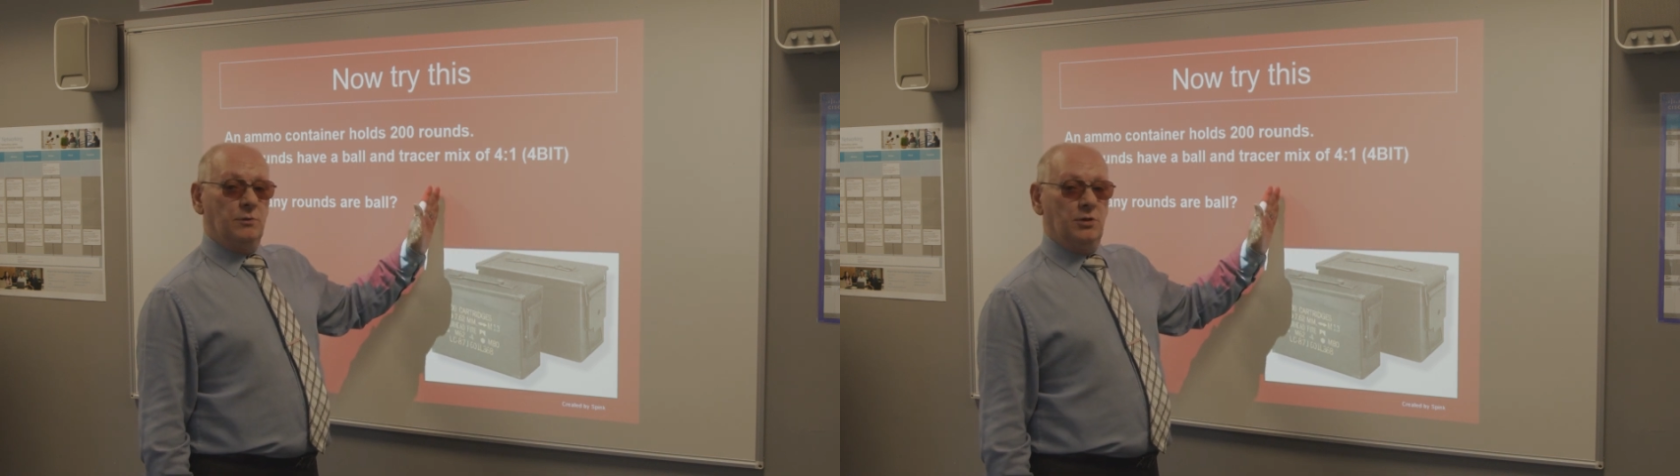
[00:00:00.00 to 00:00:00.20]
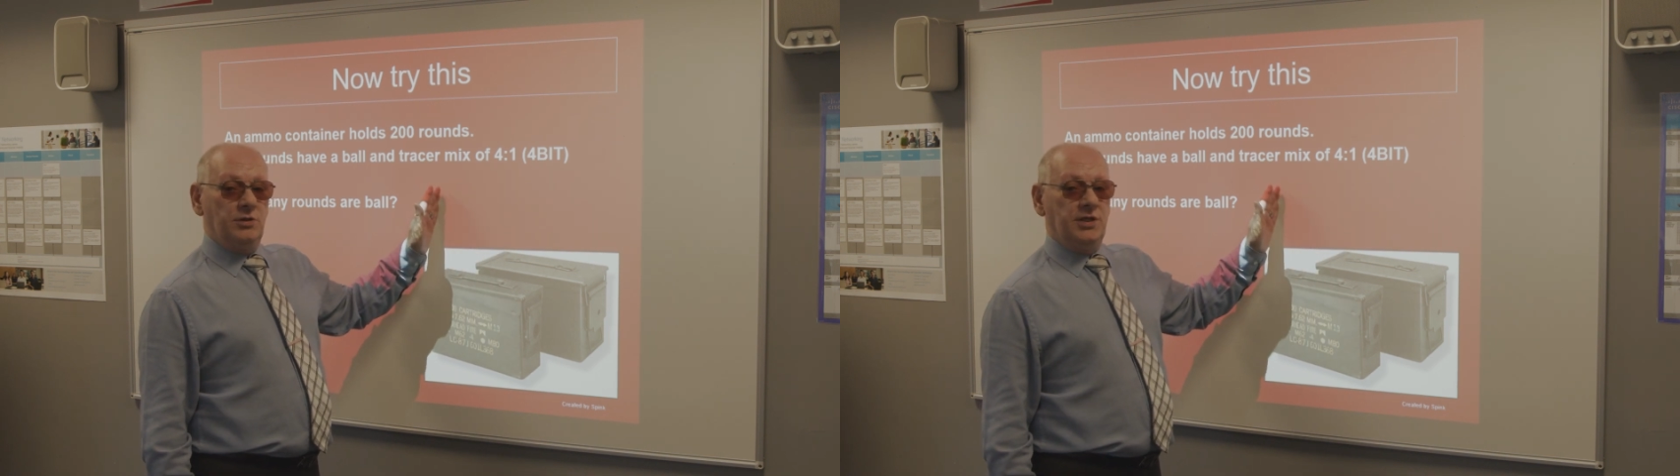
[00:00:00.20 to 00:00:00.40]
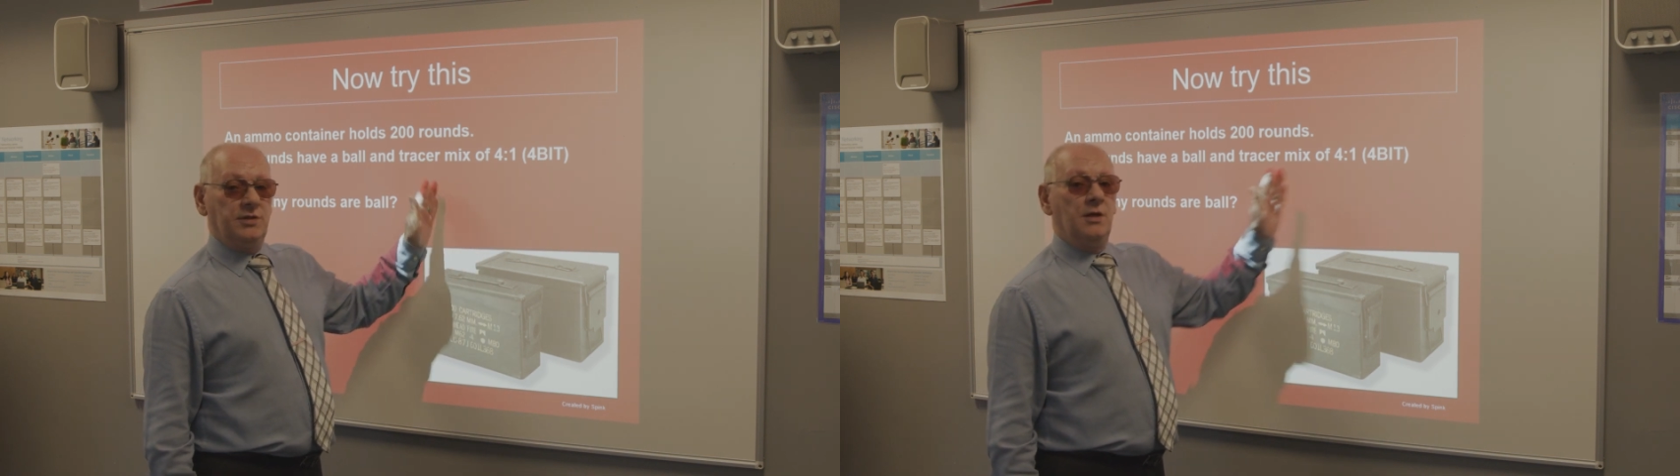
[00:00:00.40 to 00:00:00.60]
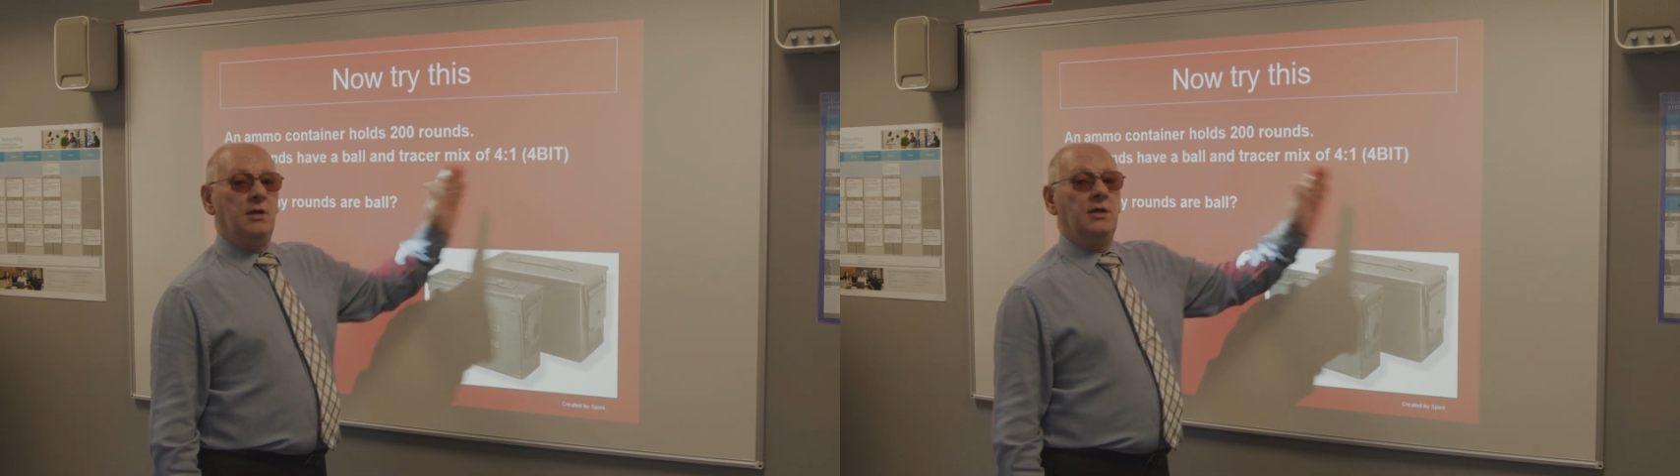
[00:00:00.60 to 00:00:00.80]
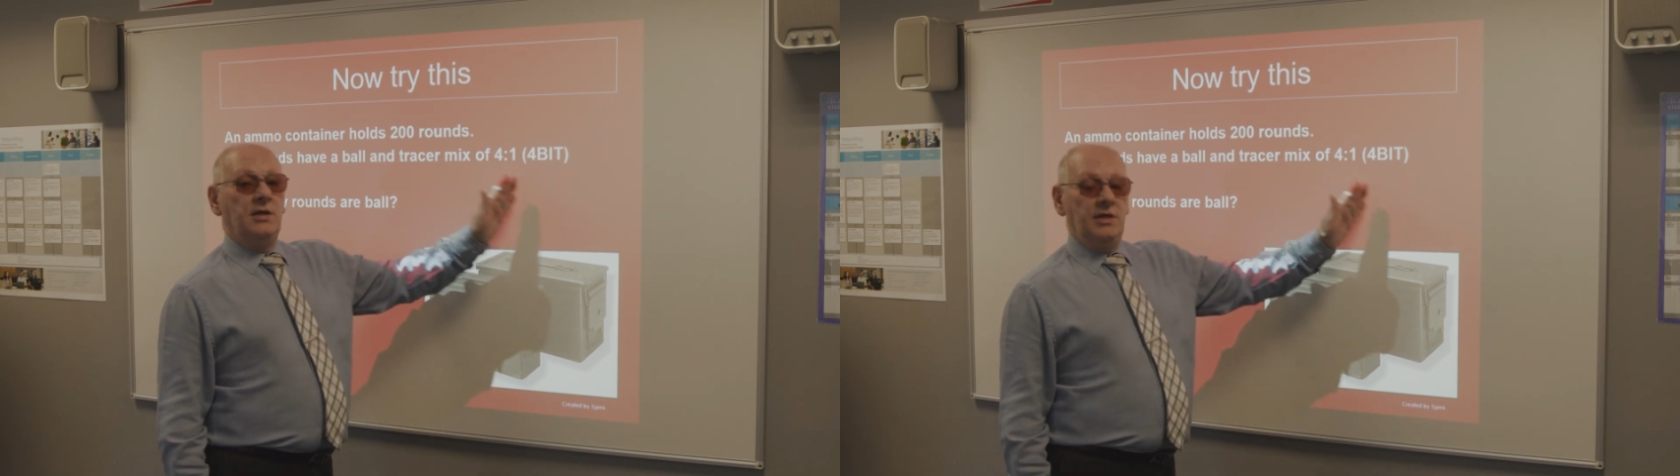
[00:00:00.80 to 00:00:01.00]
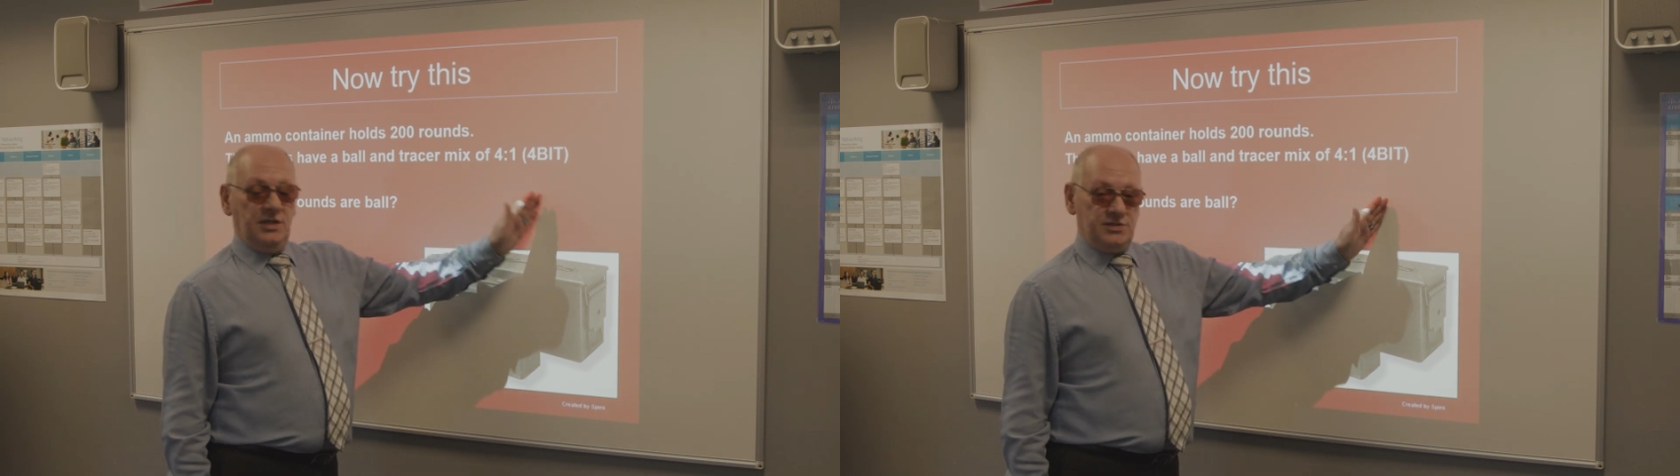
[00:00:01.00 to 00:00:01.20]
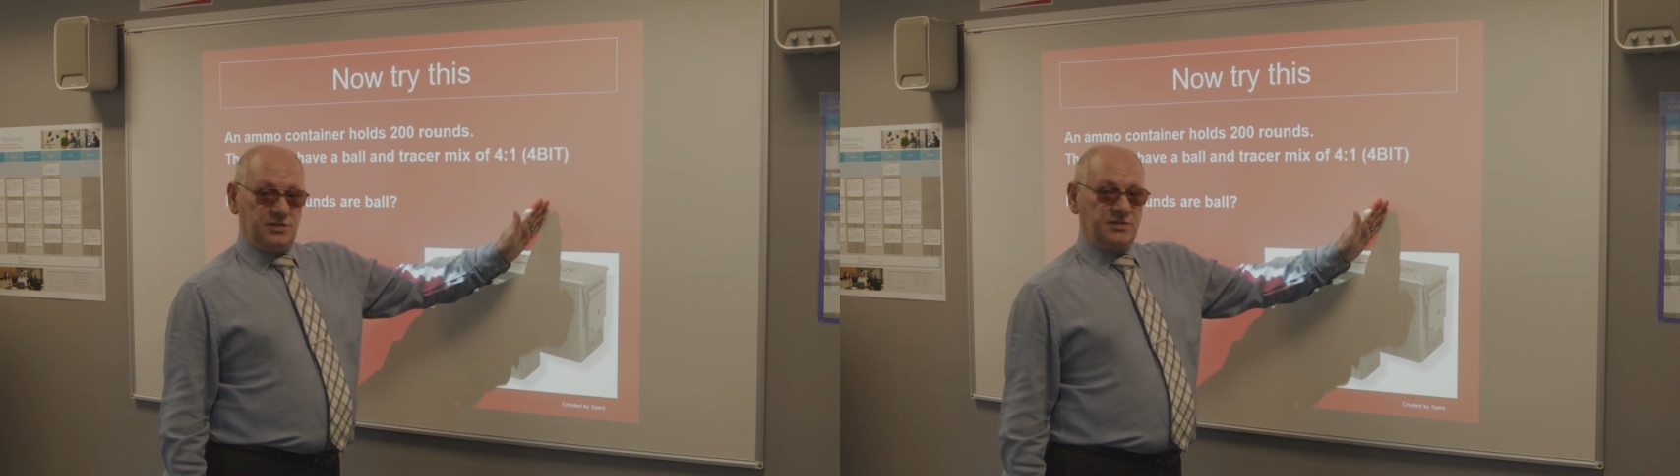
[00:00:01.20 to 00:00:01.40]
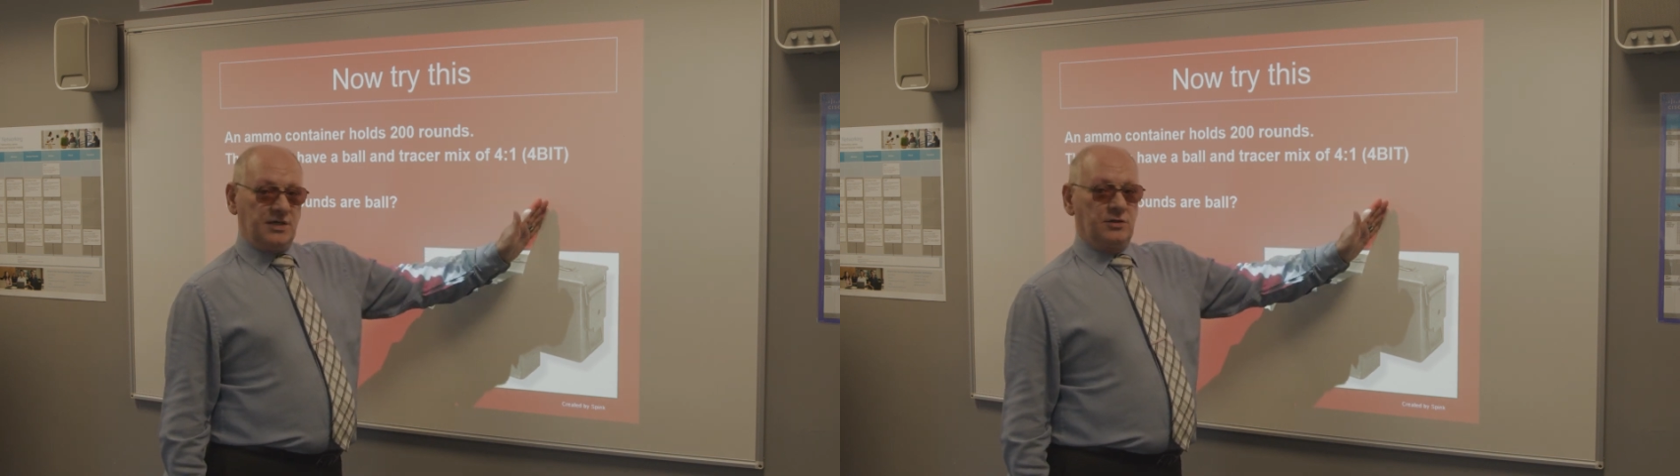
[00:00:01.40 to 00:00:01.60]
wording is
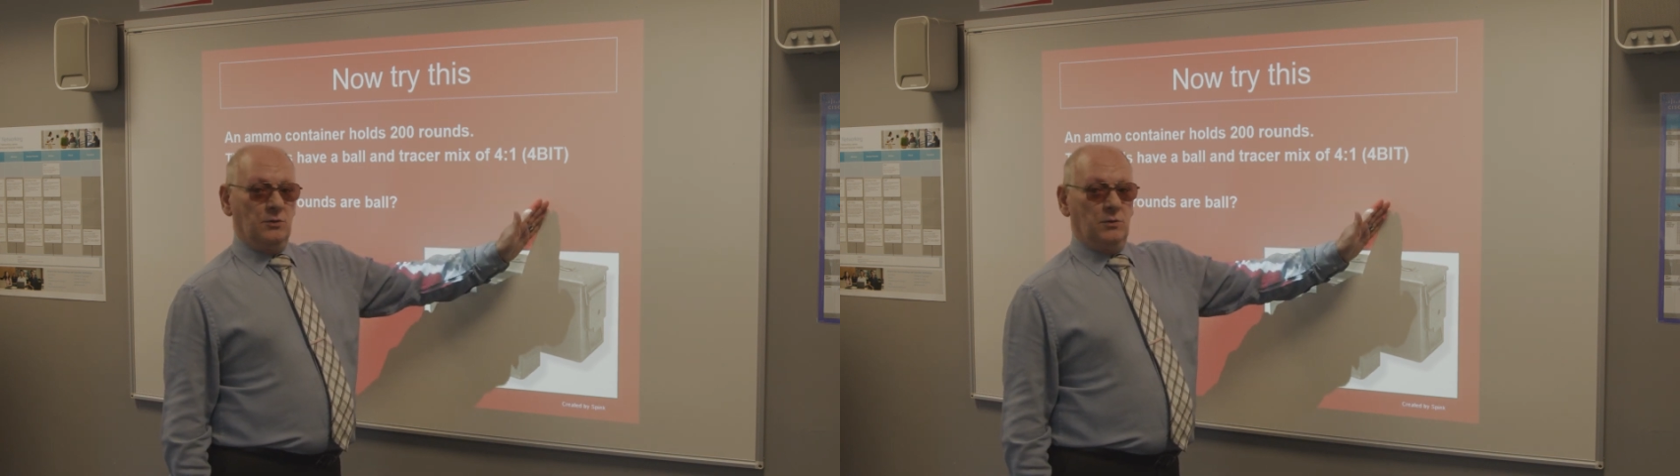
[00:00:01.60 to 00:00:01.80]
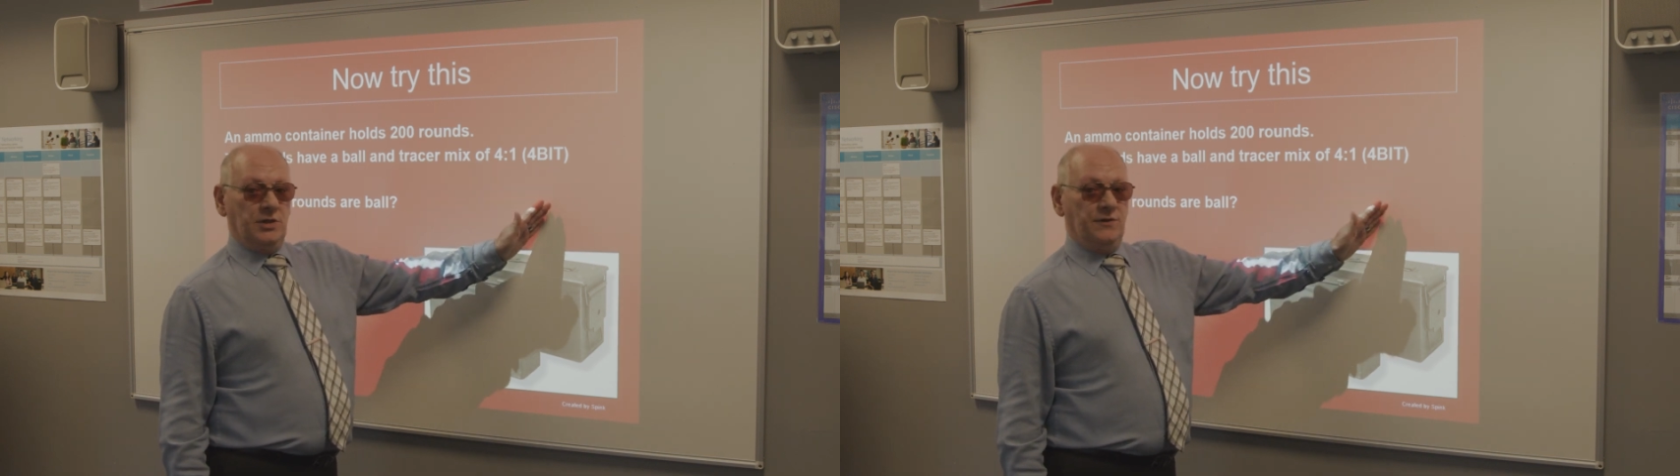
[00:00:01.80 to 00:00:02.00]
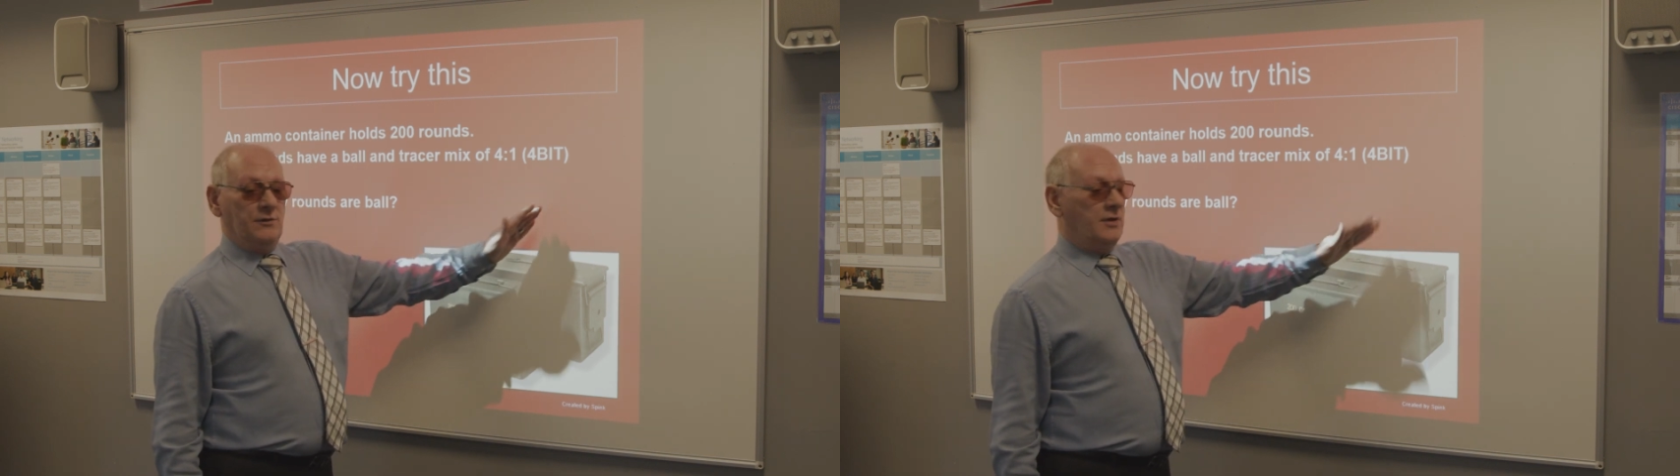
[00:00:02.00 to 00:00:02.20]
the second one in the